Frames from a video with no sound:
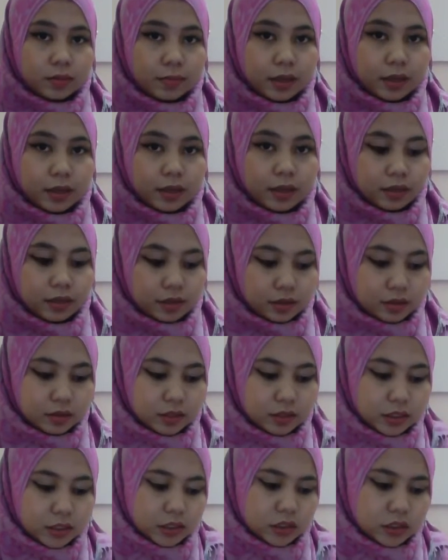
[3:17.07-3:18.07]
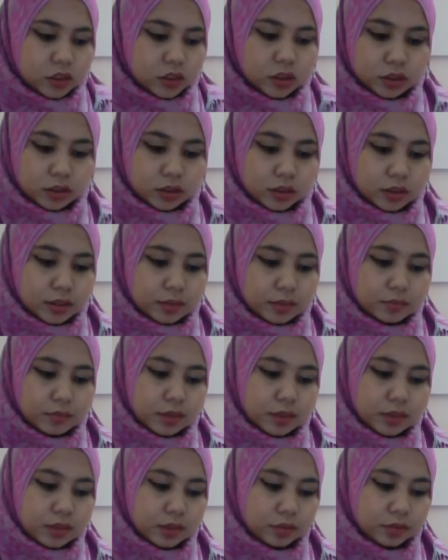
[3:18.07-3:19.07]
make it
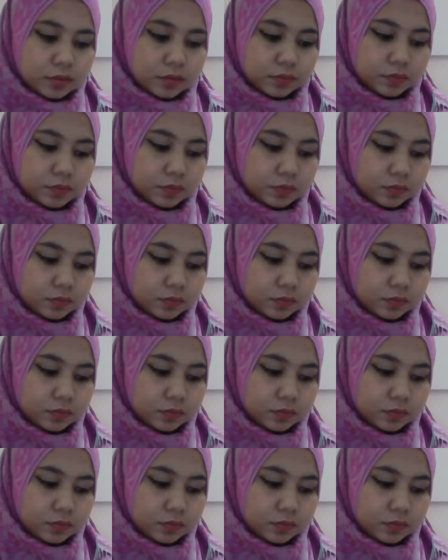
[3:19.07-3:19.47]
something,